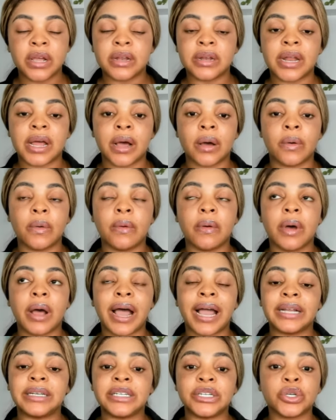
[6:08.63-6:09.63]
Now,
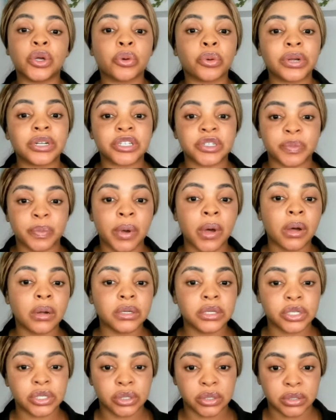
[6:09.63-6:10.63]
I did not
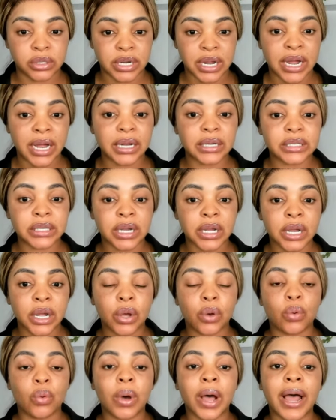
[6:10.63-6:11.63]
respond to that.
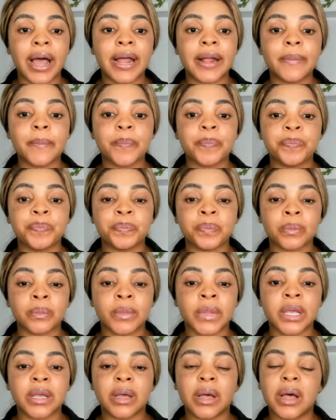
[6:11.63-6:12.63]
Why?
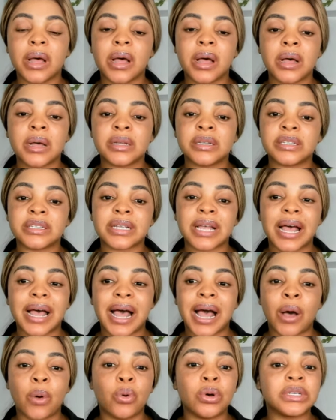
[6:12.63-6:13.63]
Because
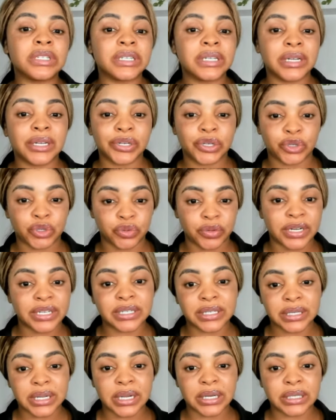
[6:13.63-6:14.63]
I wasn't
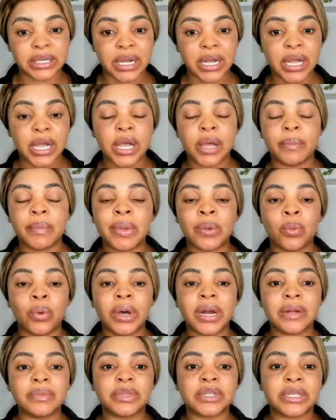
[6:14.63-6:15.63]
interested. But
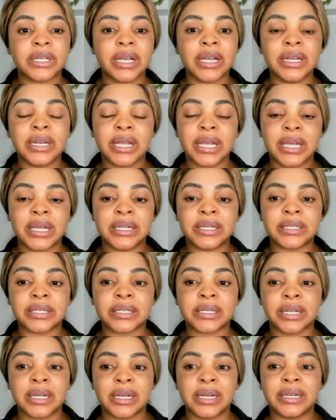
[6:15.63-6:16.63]
what I'm saying
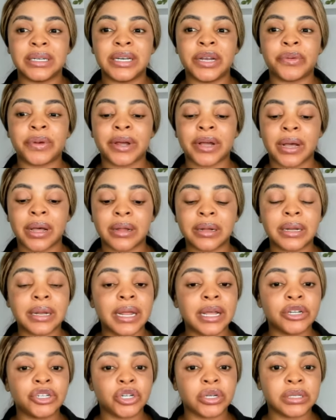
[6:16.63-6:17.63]
is there are
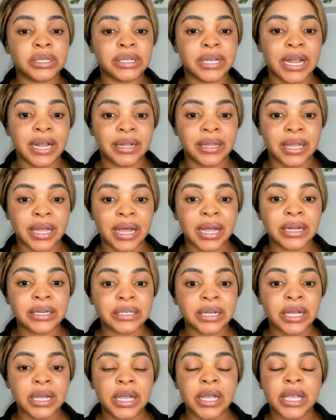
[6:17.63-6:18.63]
connections like that.
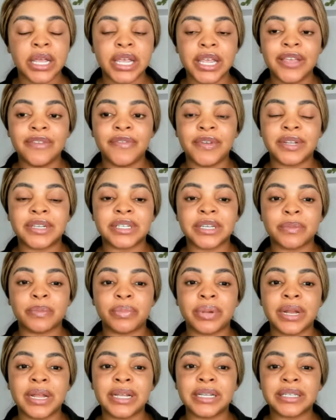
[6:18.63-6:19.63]
If it's a
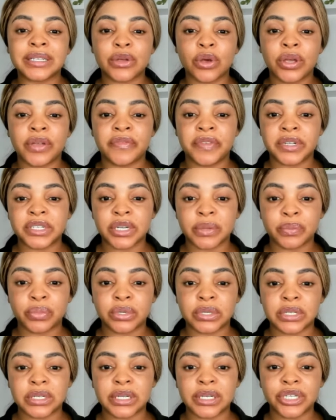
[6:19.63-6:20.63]
place or if it's a
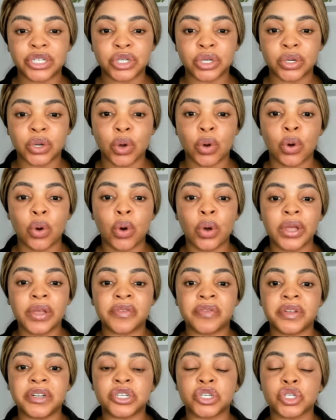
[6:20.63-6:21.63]
position or
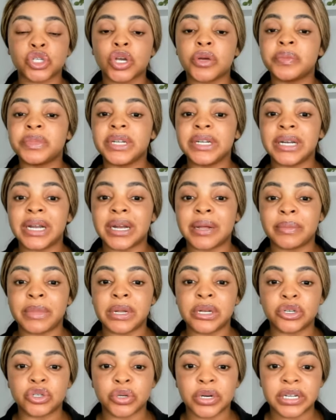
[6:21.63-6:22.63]
if it's something that I'm
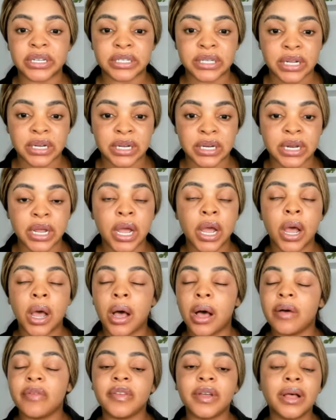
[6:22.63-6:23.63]
interested in,
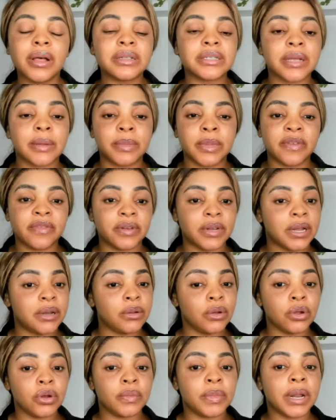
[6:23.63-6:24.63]
of course, I'm definitely
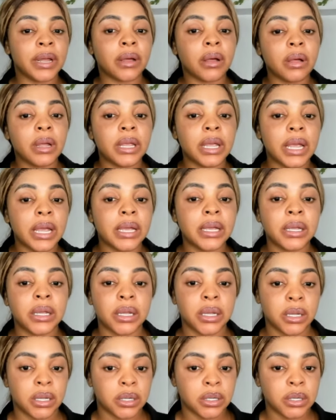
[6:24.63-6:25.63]
going to be like, okay,
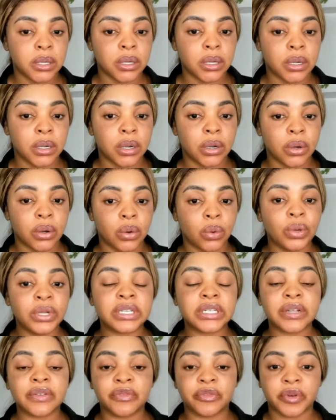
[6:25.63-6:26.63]

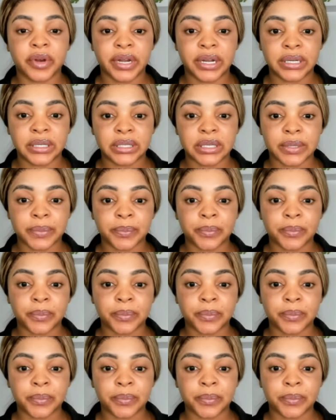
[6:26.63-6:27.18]
who's the friend?